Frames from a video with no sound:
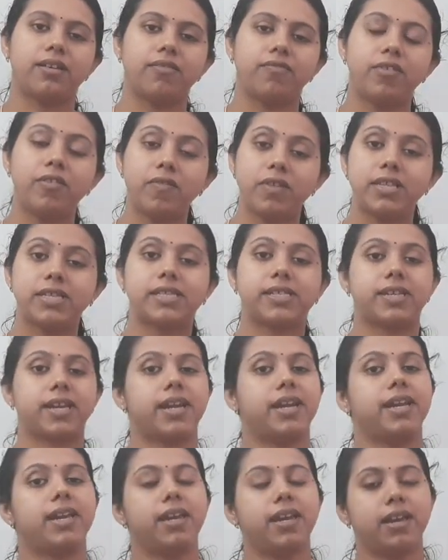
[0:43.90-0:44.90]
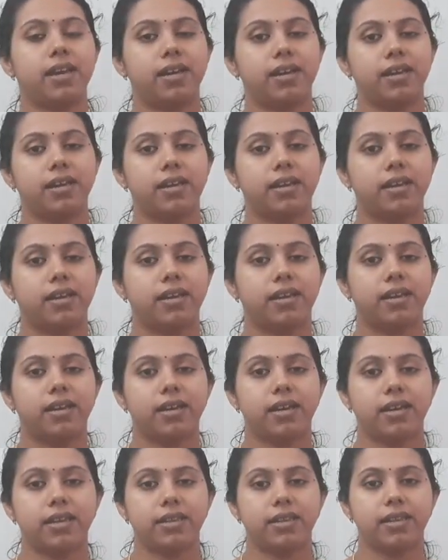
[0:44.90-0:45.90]
we will study
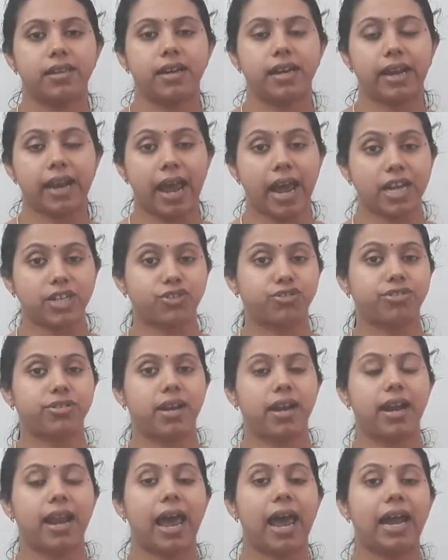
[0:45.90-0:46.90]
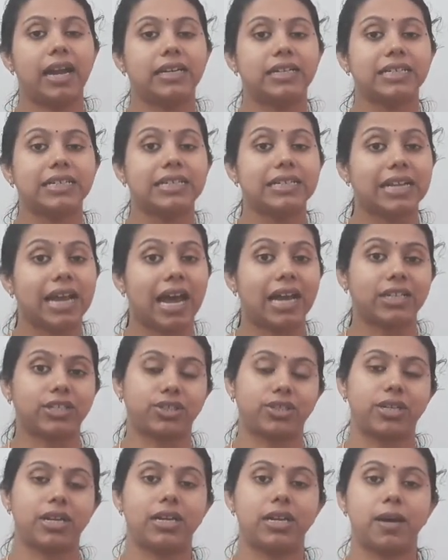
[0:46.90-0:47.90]
rational and
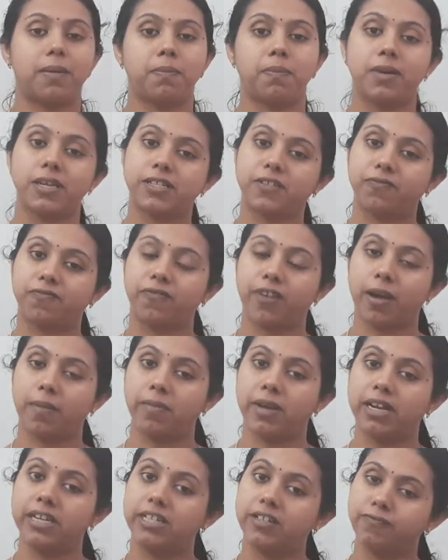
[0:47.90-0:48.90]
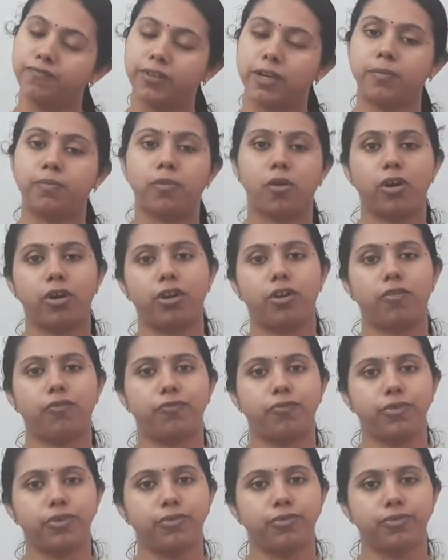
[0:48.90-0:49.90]
irrational numbers from a different point
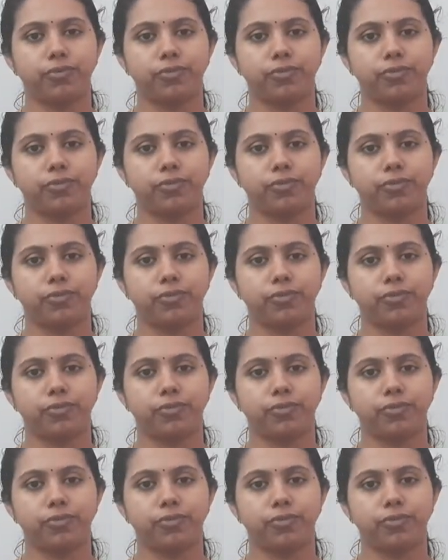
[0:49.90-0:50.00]
of view.